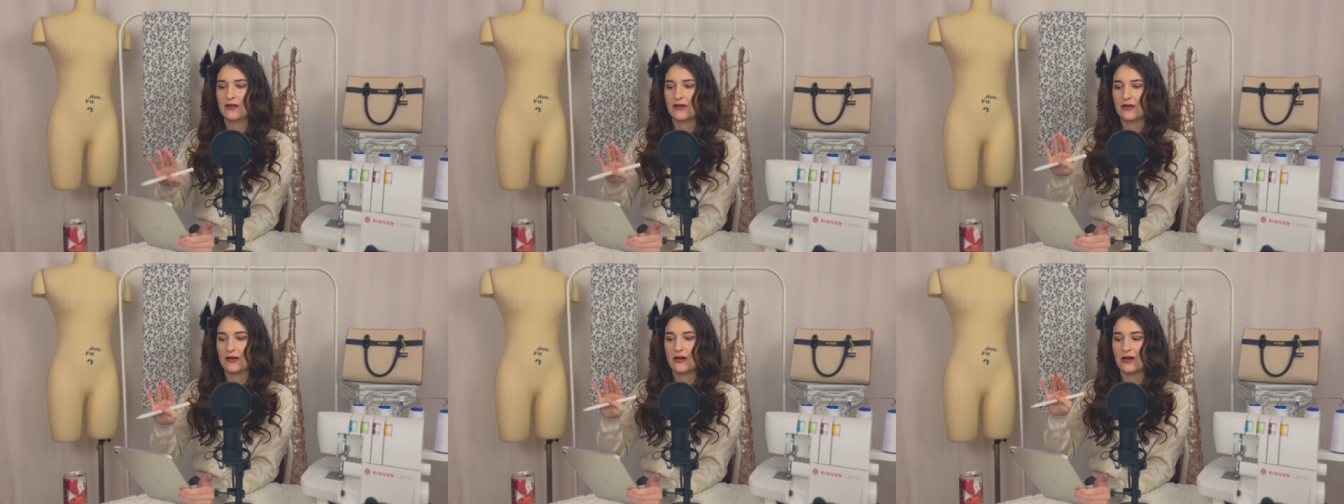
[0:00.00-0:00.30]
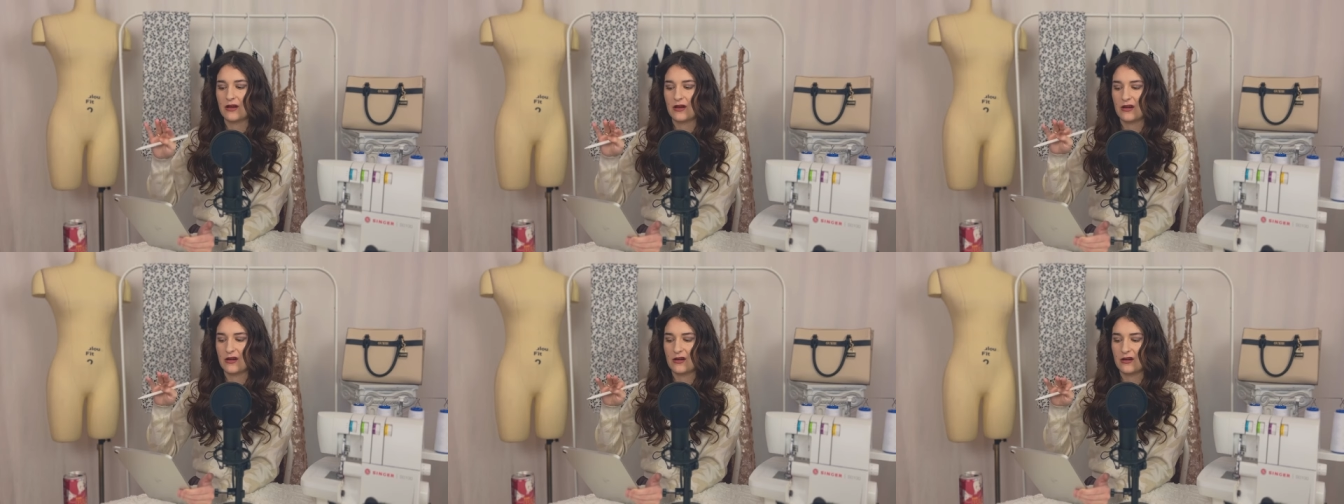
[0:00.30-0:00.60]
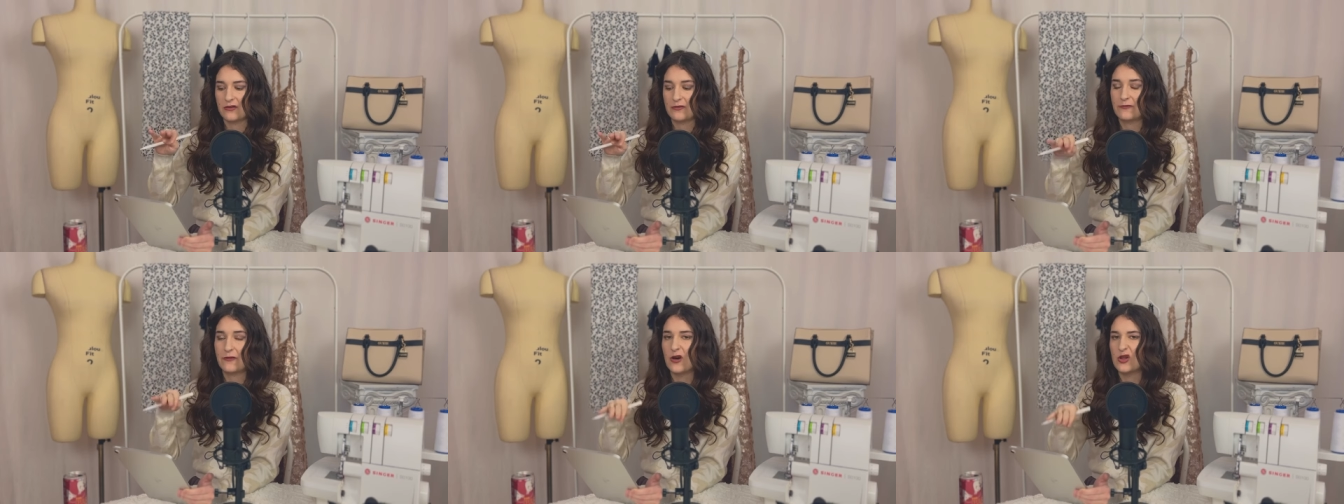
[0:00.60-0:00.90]

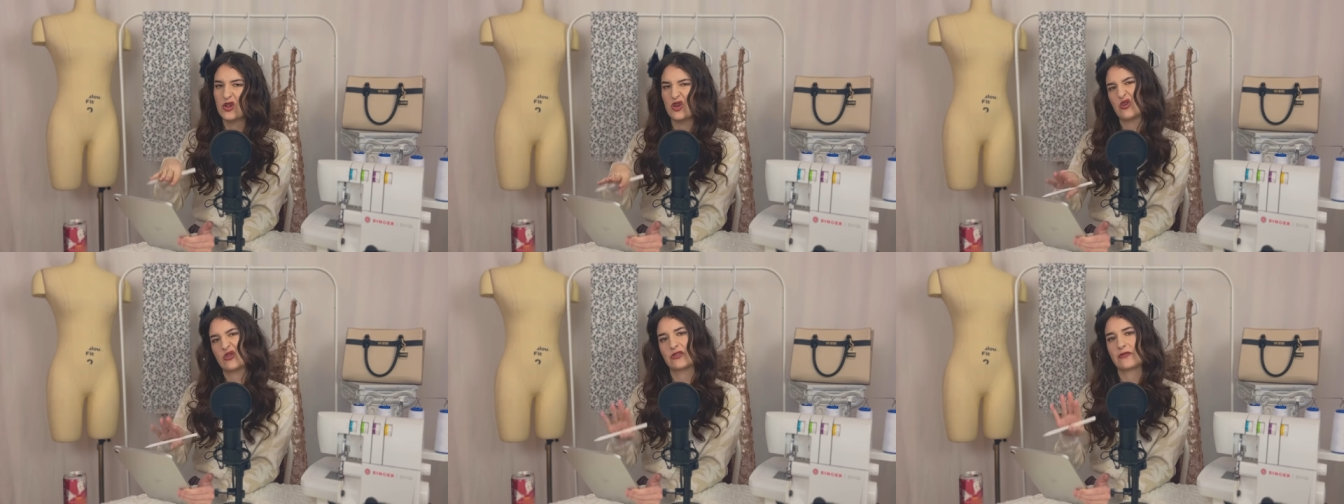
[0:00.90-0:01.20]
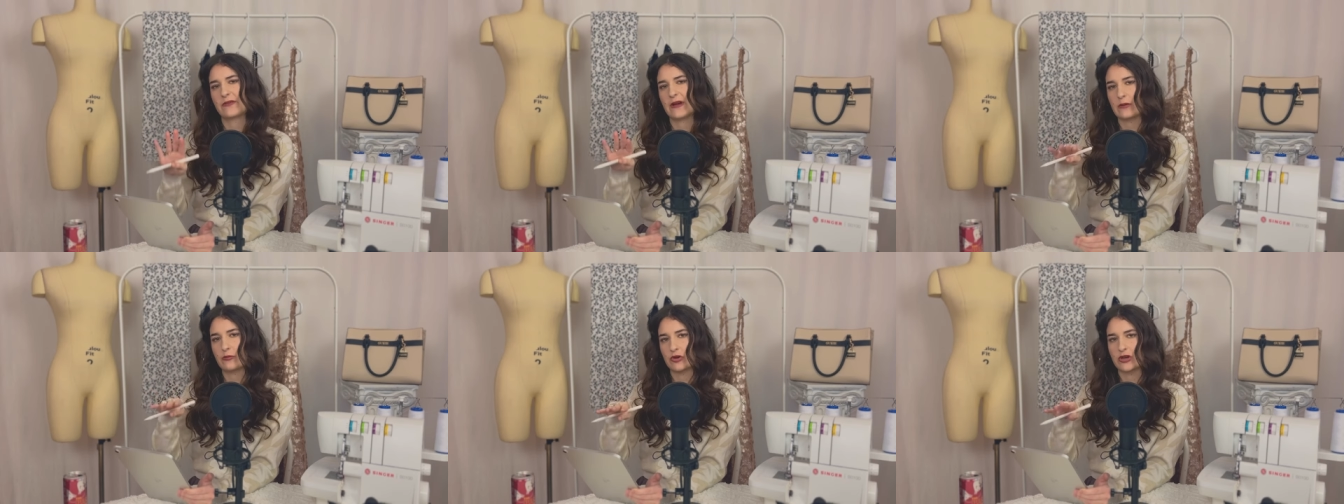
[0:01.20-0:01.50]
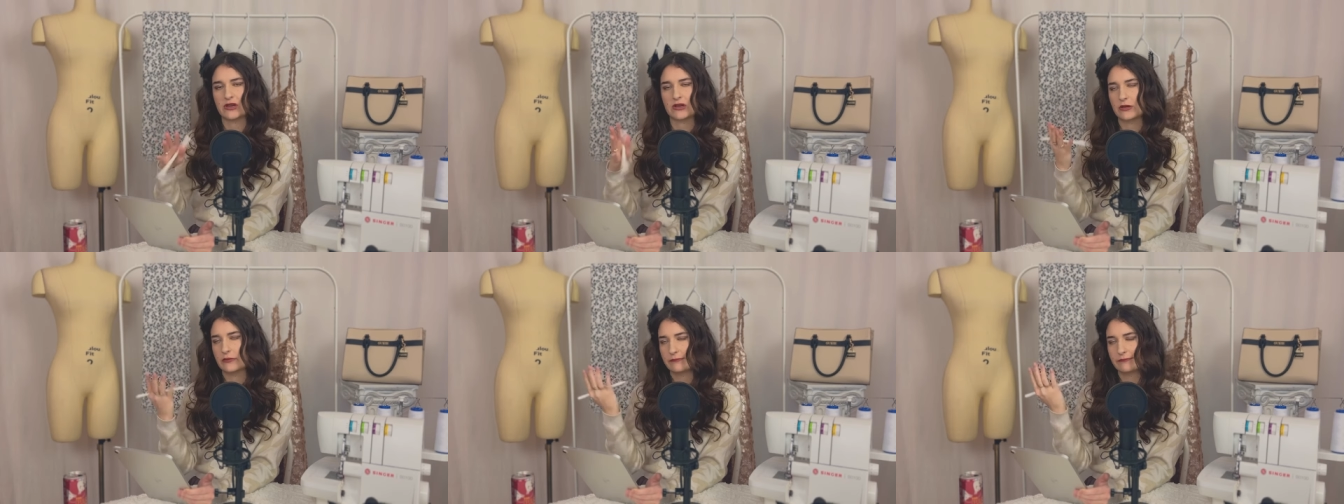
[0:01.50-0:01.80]
follow the
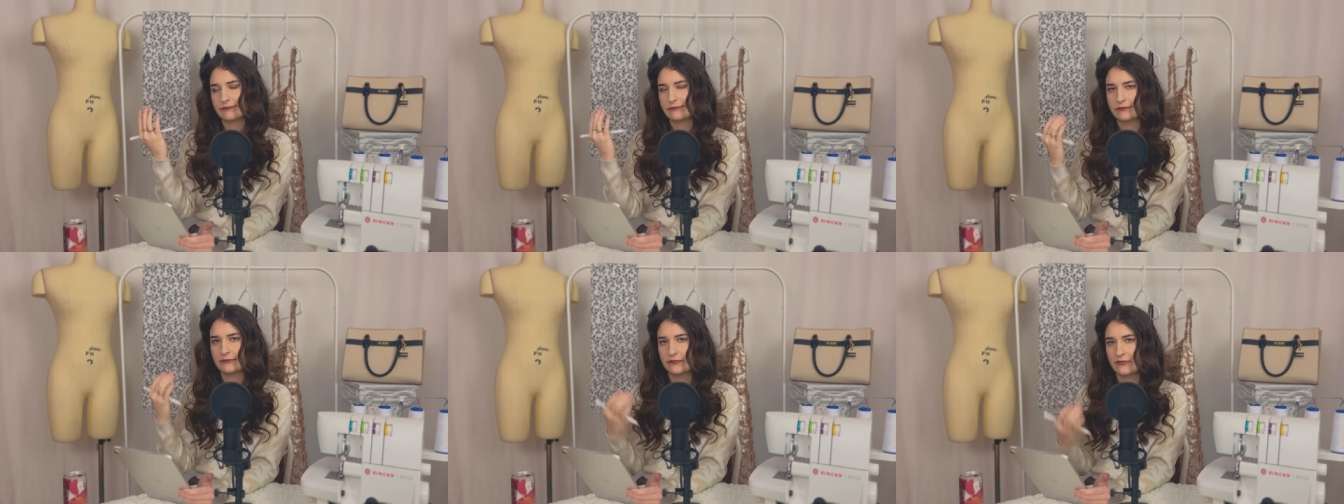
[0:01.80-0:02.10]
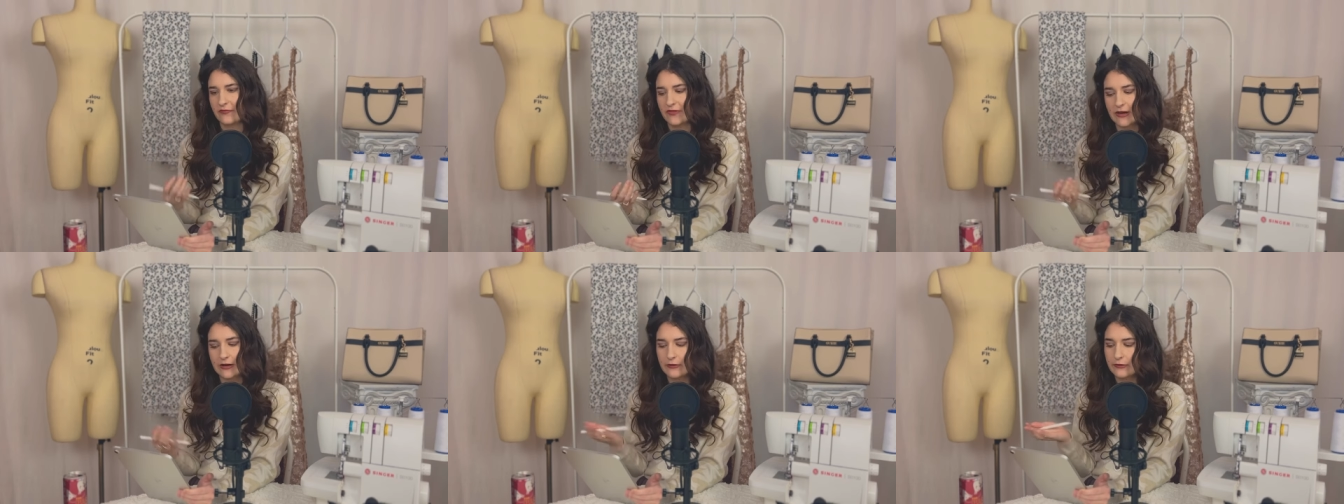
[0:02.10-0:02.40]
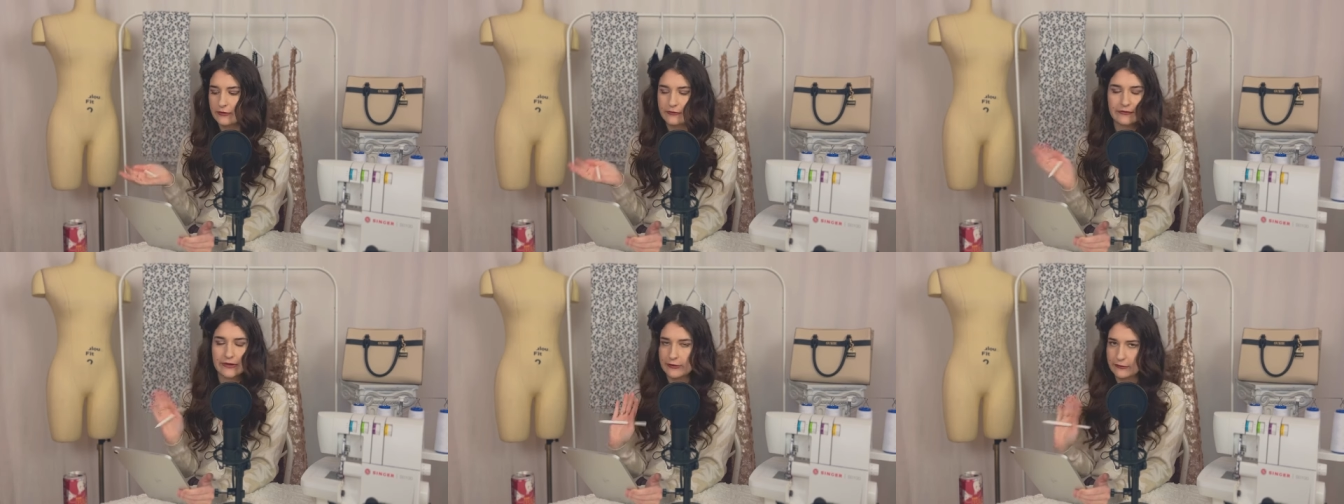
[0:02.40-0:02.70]
fabric.
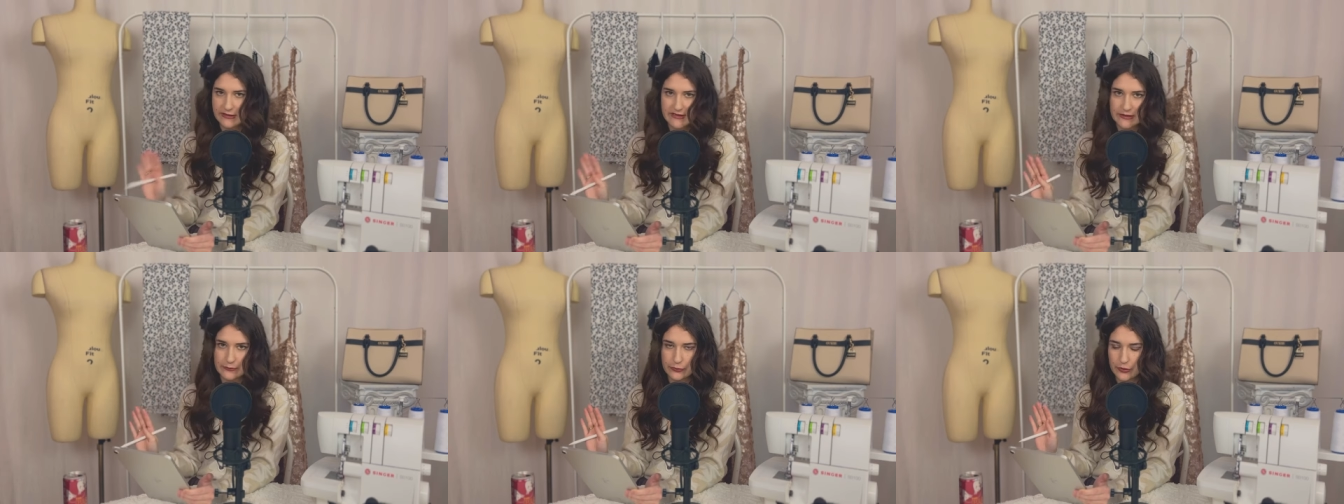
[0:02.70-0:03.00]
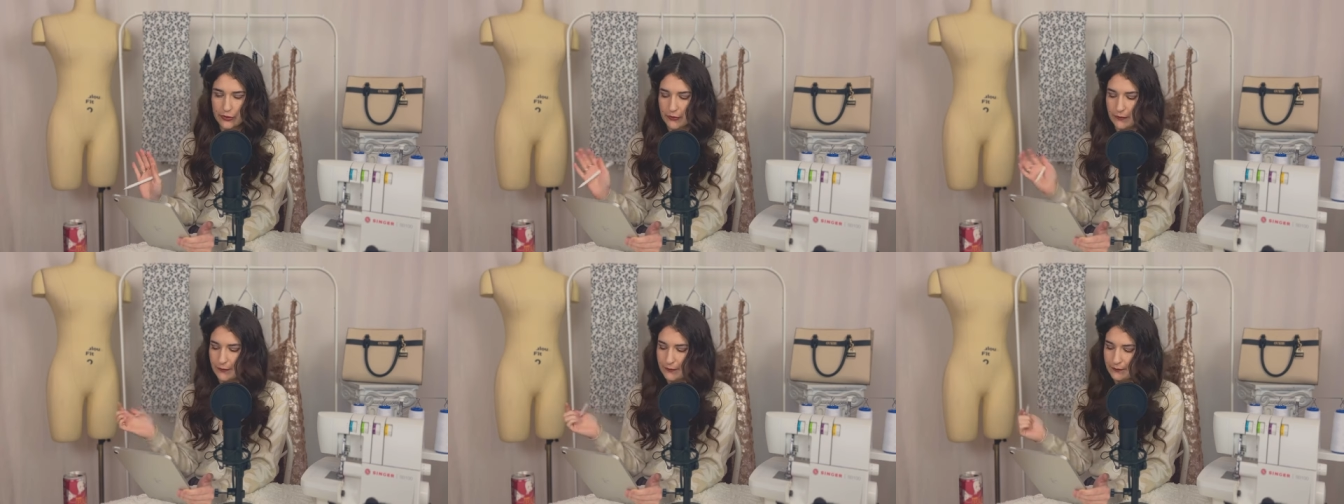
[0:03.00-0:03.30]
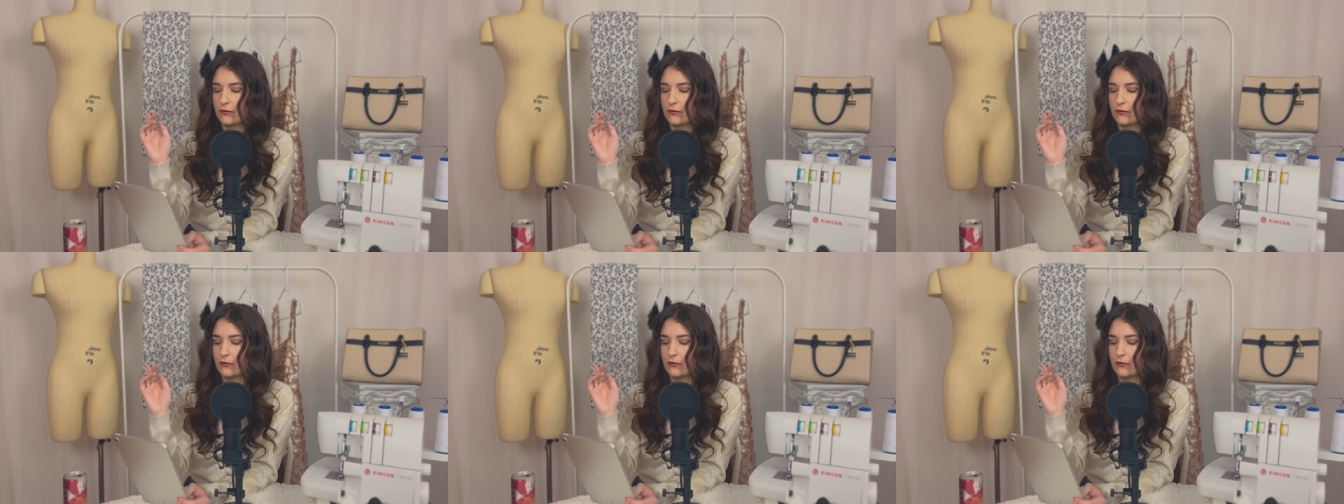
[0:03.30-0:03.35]
Very, very simple.